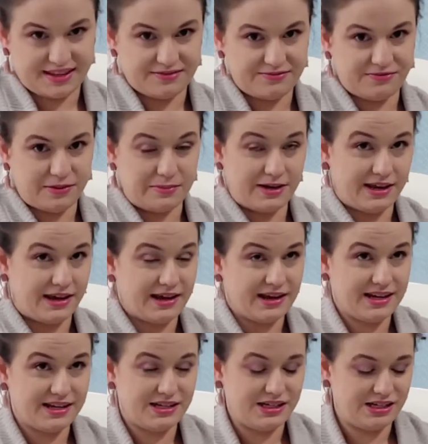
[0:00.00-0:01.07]
feminine
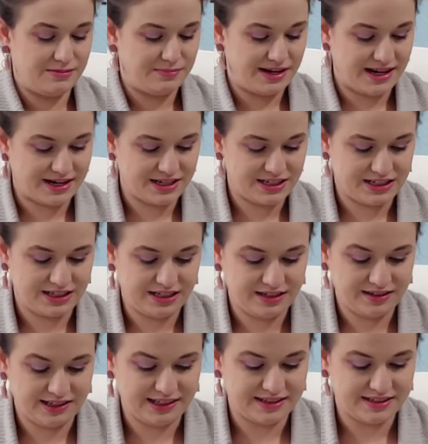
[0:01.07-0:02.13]
hygiene packaging,
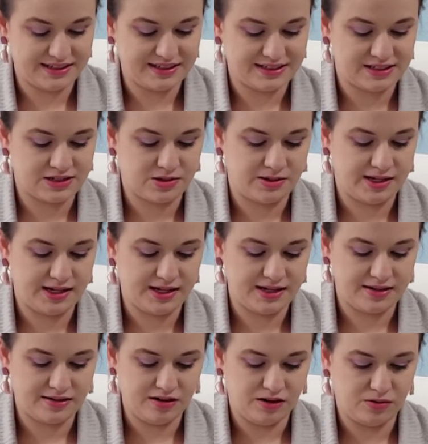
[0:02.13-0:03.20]
like the discreet,
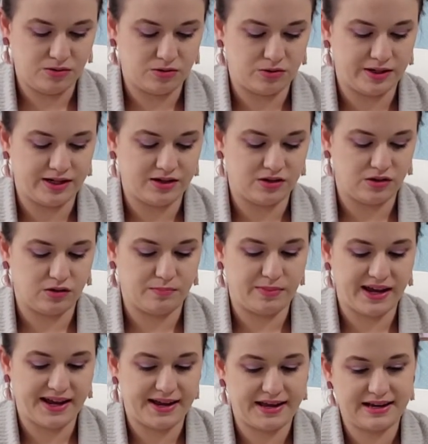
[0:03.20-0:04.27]
no crinkle
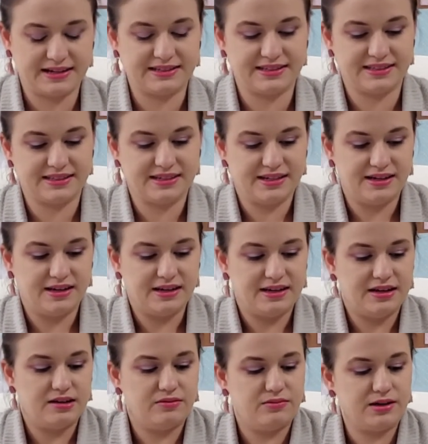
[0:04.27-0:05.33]
bags.
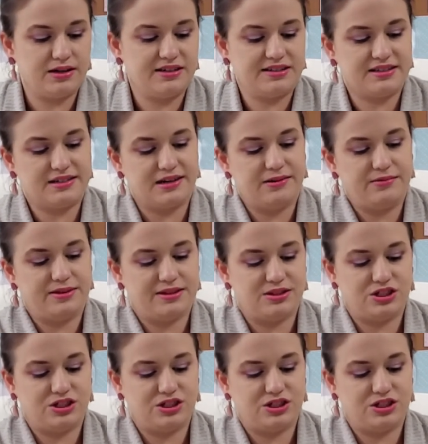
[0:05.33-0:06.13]
We're gonna start with the